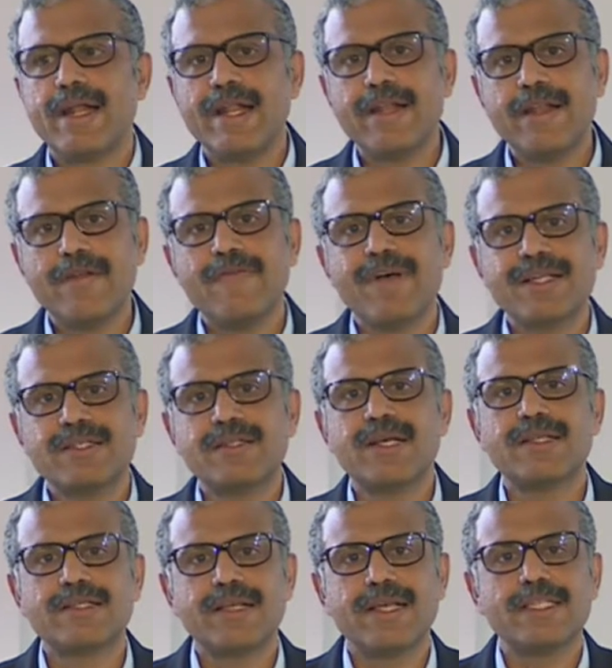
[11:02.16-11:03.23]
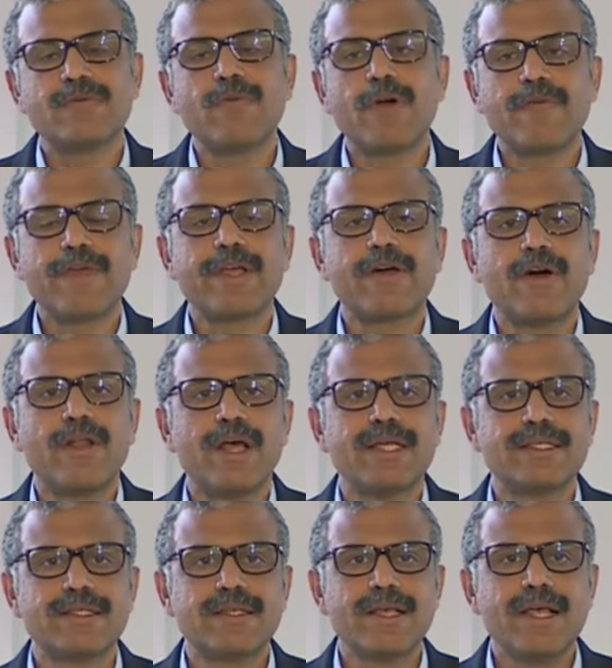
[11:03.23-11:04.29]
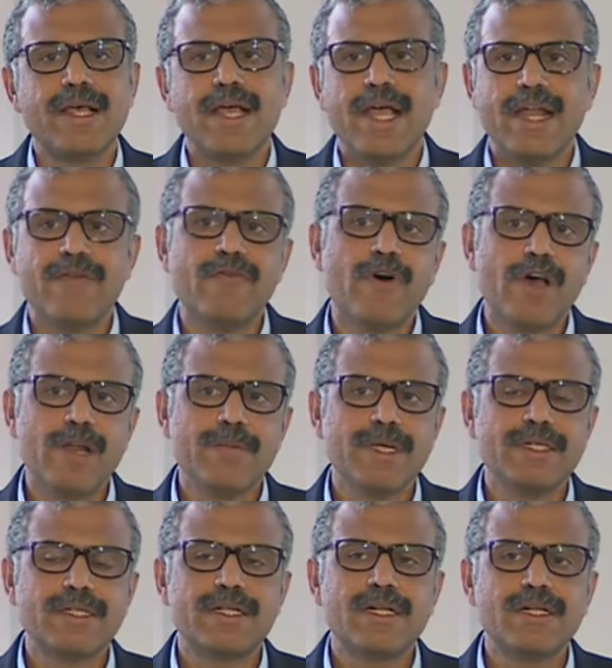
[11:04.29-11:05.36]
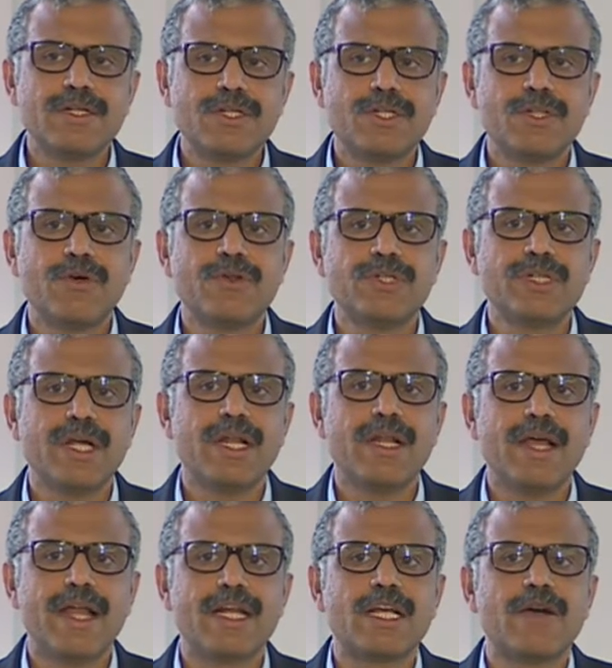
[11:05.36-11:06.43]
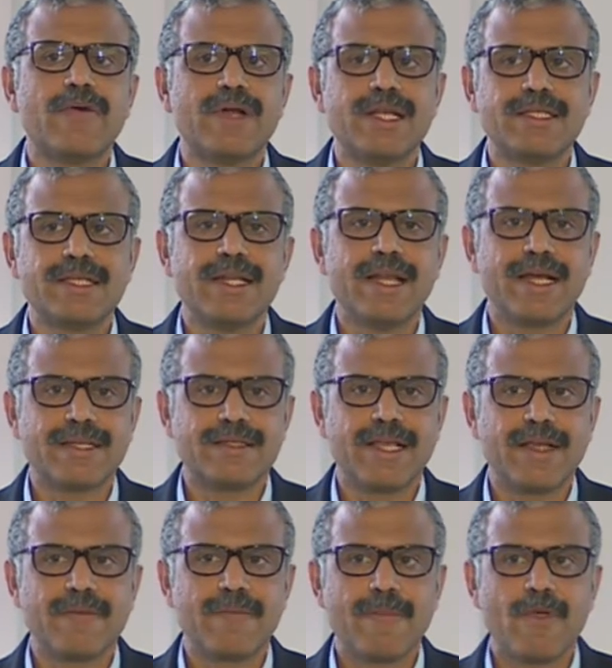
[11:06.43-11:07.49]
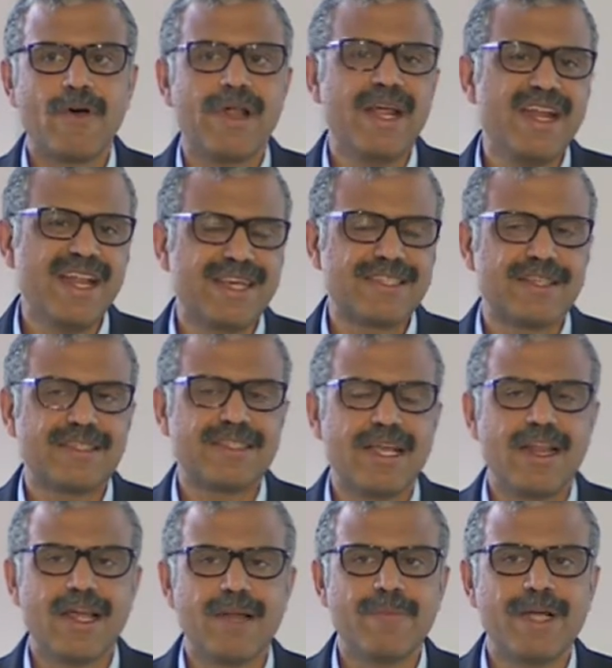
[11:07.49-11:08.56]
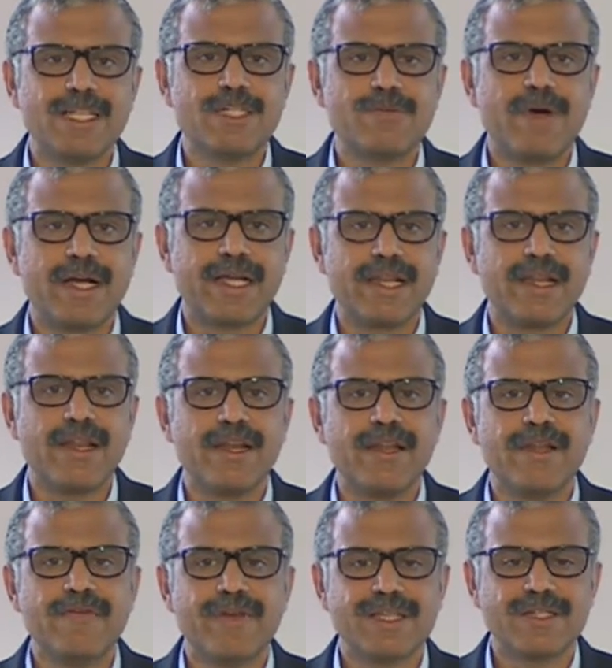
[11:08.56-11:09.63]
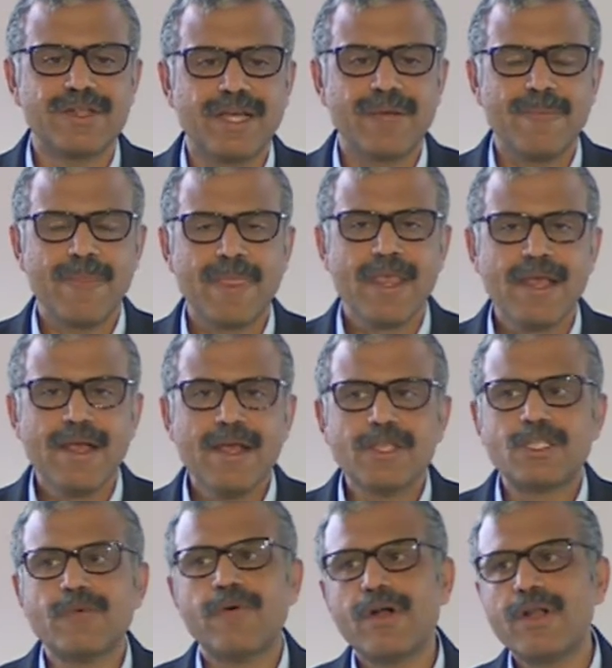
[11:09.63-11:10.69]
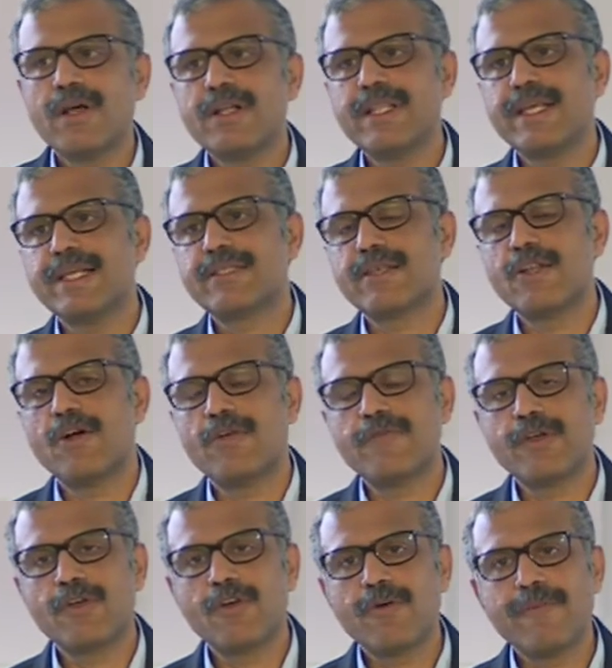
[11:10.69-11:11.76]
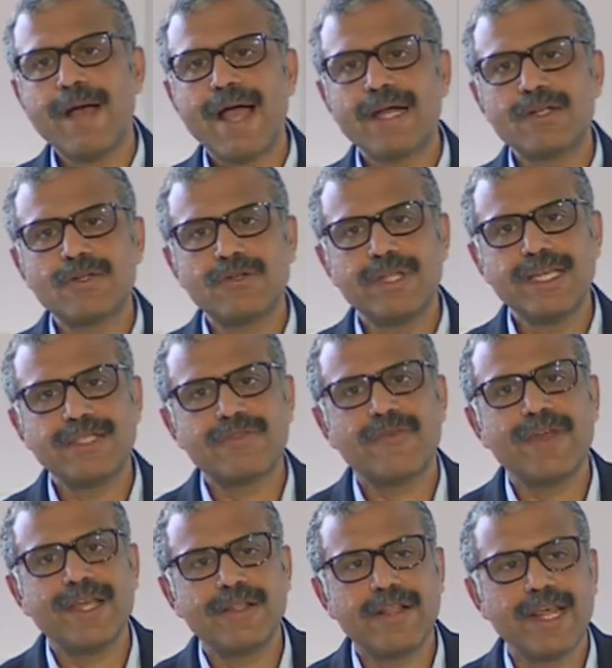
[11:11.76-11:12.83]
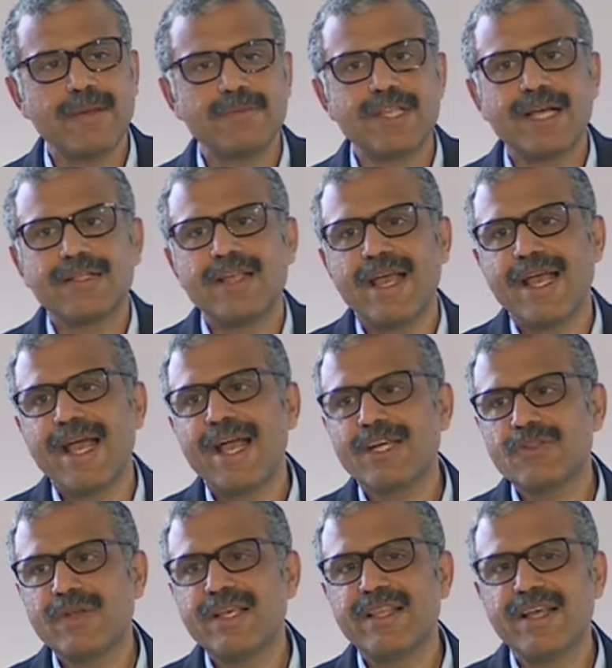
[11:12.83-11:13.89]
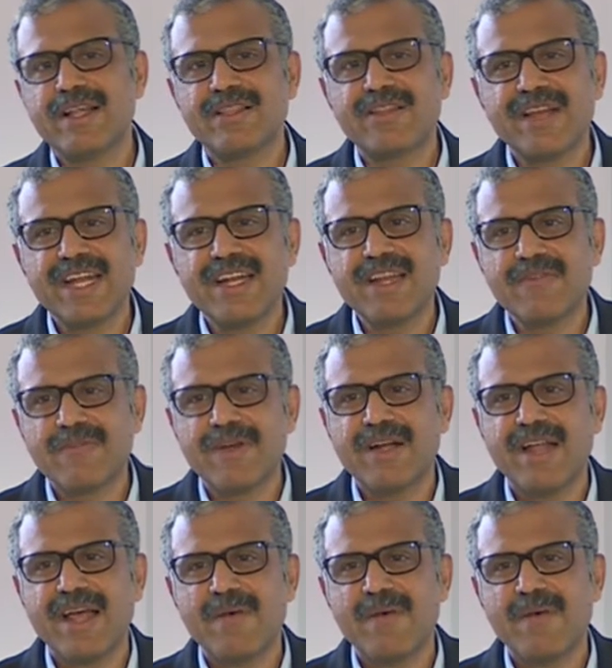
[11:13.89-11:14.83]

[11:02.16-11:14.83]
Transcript: and investors, is what we call as environmental, social, and governance indexing, or indexes and benchmarking in investing. So what are these? If you go back to these three themes, there are three different